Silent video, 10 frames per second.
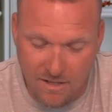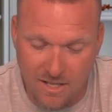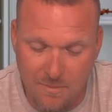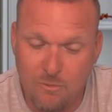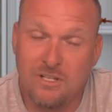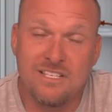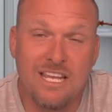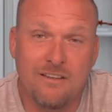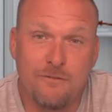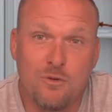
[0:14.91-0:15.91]
Um, I want to
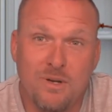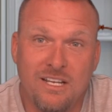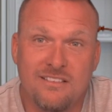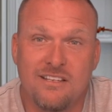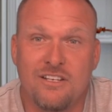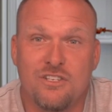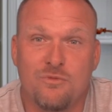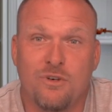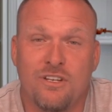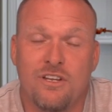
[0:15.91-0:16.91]
take a few minutes and I
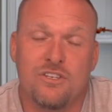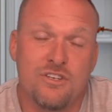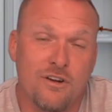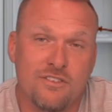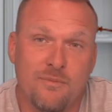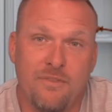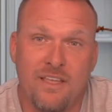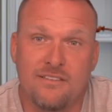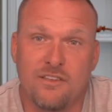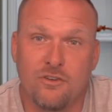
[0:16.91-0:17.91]
just want to share some
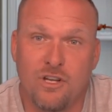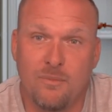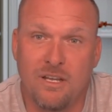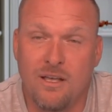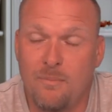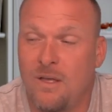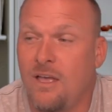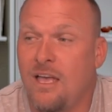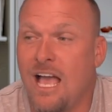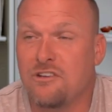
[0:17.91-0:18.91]
things that are coming up.
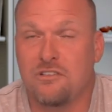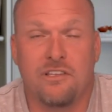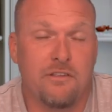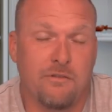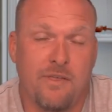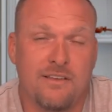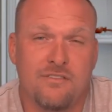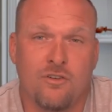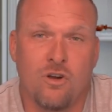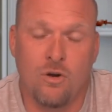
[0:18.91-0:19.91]
Actually, they're
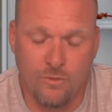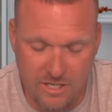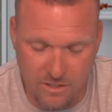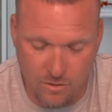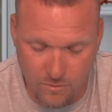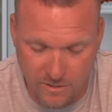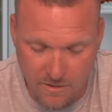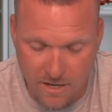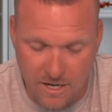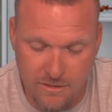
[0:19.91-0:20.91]
things that are already going.
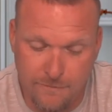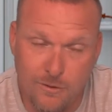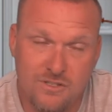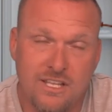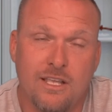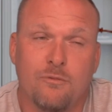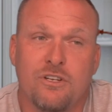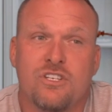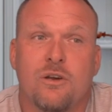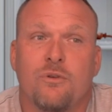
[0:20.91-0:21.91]
And the first thing I
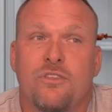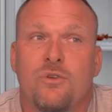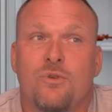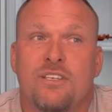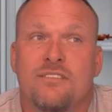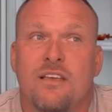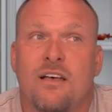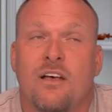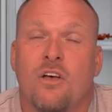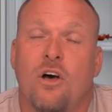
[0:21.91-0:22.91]
want to share with you is
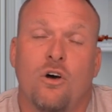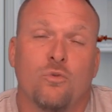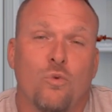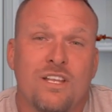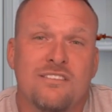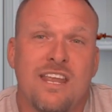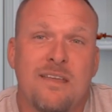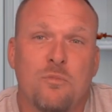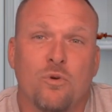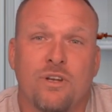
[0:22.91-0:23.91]
uh, on
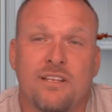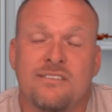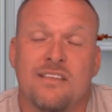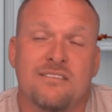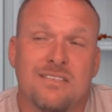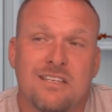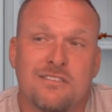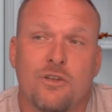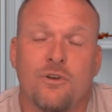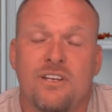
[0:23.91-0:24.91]
Wednesday mornings at
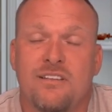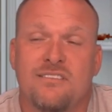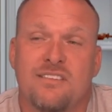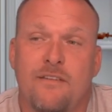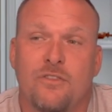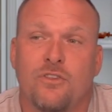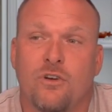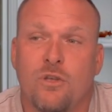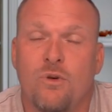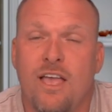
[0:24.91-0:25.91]
6.30 to
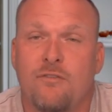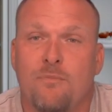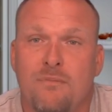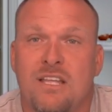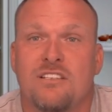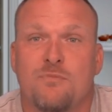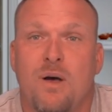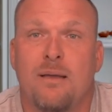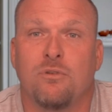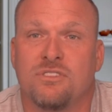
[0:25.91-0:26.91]
7.30, we have a men's
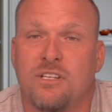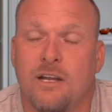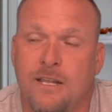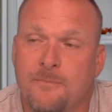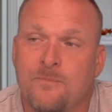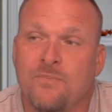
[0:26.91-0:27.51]
Bible study.